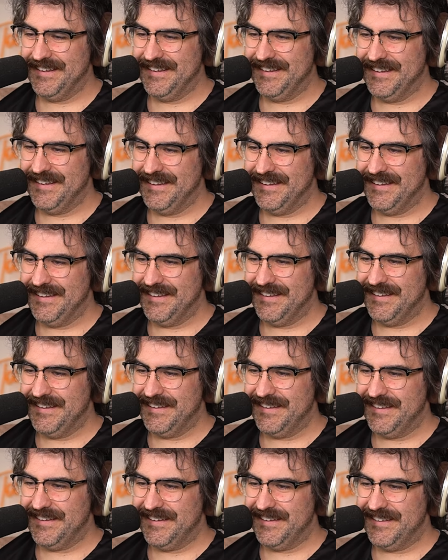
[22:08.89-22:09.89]

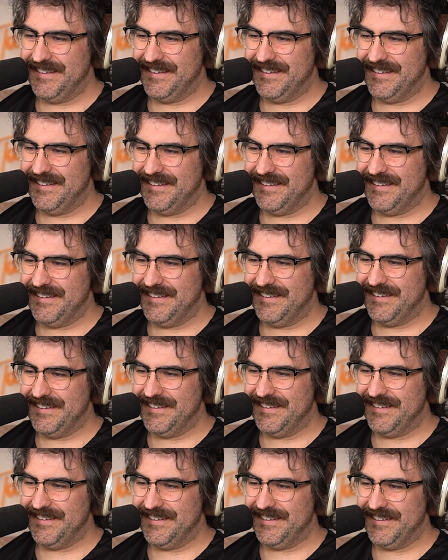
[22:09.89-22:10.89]

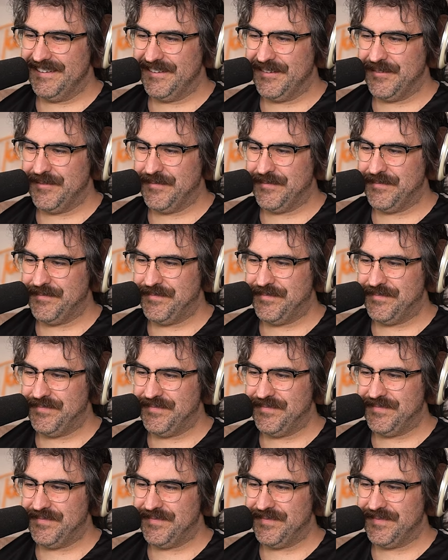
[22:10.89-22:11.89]

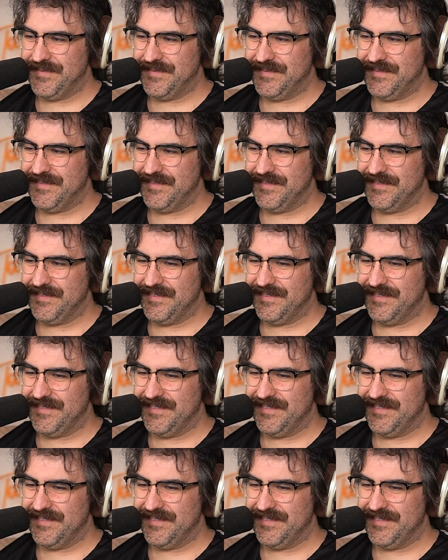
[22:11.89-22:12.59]
(not speaking)